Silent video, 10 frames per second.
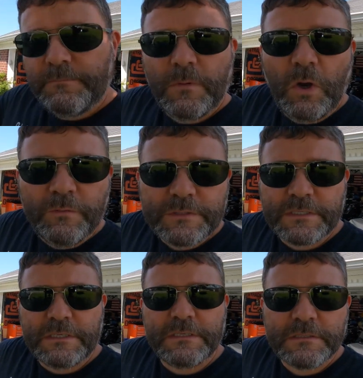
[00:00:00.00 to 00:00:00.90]

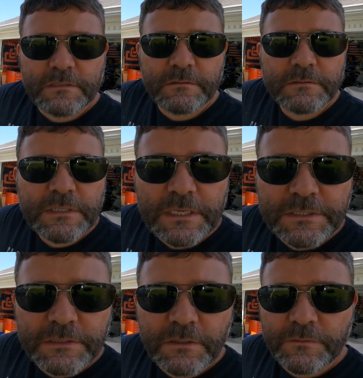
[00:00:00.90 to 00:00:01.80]
overseas,
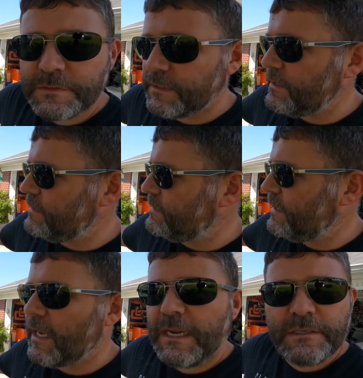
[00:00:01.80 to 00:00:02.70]
stationed overseas. He
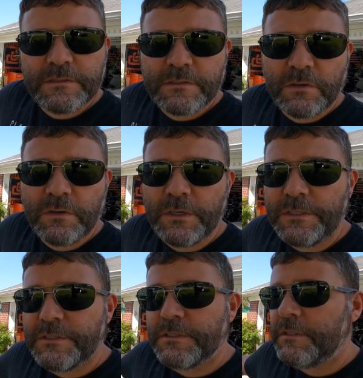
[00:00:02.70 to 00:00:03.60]
had it in
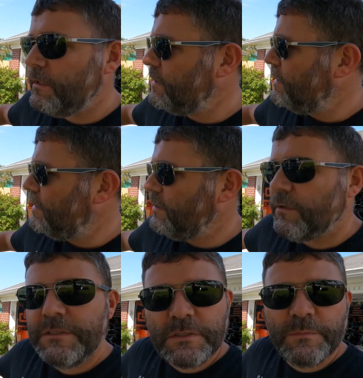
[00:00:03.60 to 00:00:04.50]
storage.
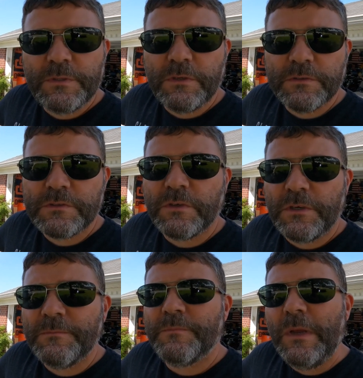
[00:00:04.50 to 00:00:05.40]
He told me the whole
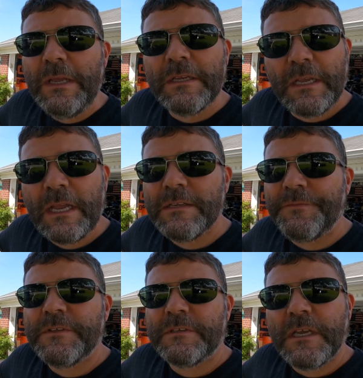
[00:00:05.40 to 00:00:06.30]
story. Kind of
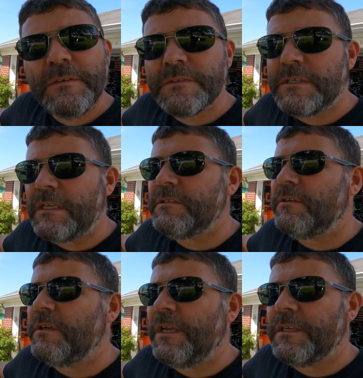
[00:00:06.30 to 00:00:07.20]
a sad
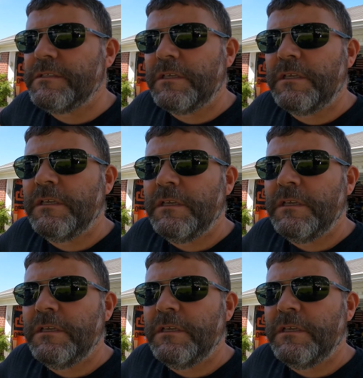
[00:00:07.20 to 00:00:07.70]
story actually.